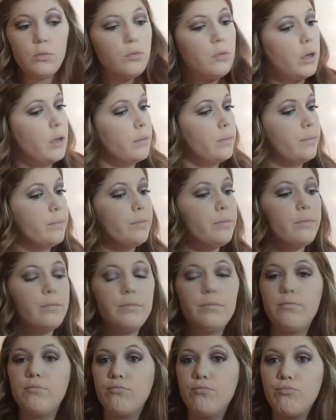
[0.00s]
Well,
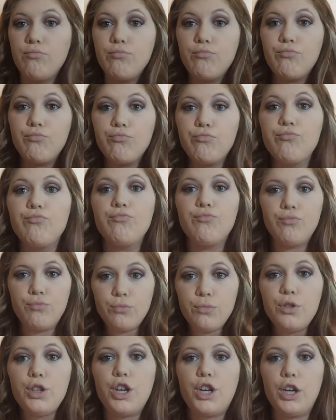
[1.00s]

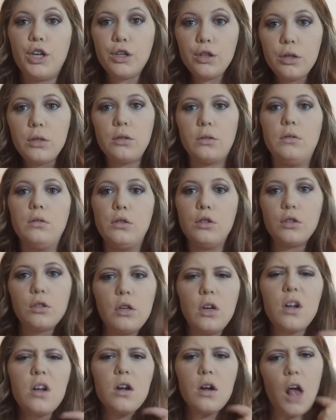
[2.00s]
looking good,
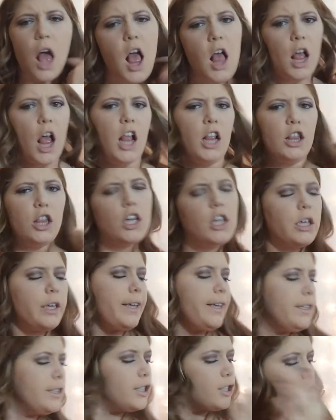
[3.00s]
girl.
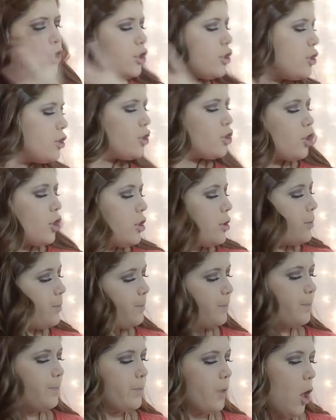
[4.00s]
Looking good, girl.
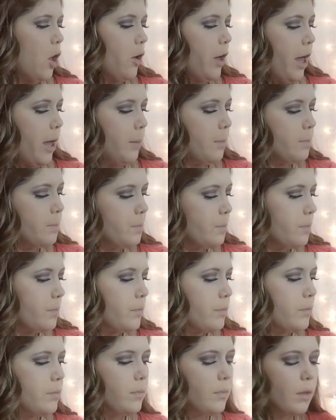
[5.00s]
Okay,
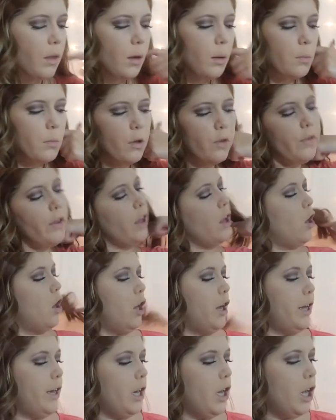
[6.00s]
moving
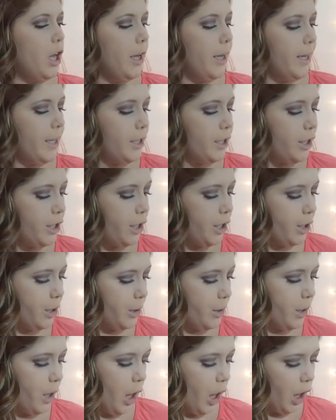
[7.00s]
on
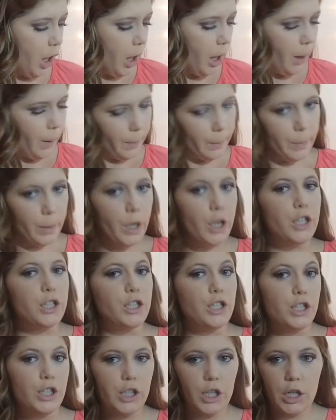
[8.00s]
to
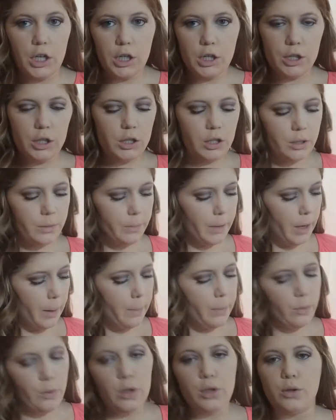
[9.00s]
bronzer. I'm
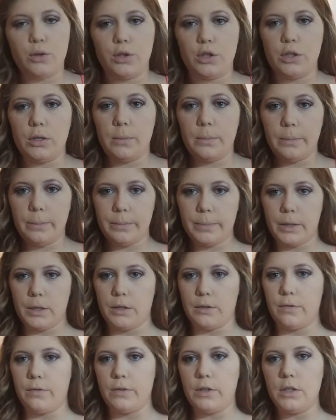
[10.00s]
gonna bronze up
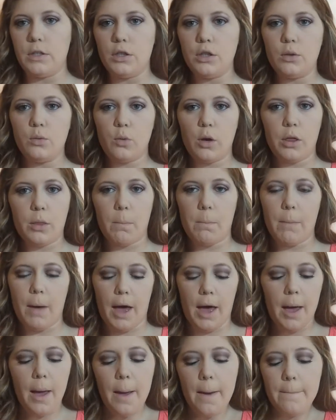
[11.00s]
my face with
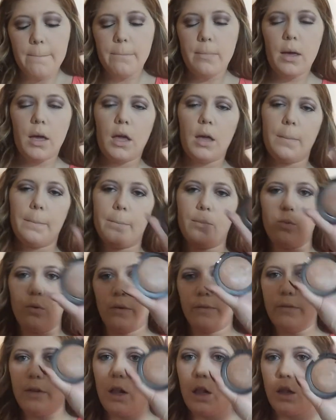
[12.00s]
my Makeup
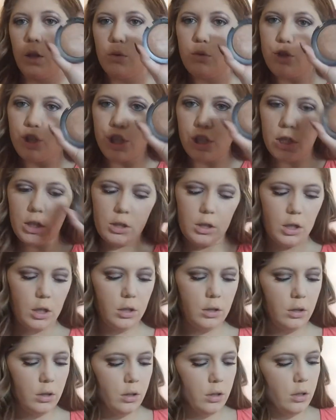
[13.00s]
Revolution
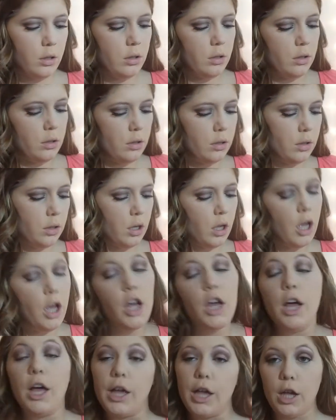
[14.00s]

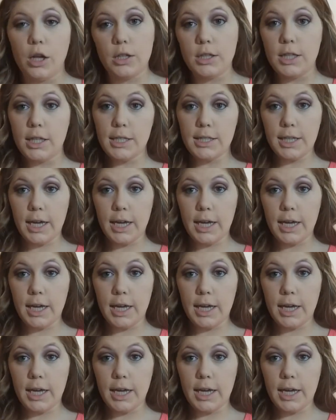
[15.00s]
Golden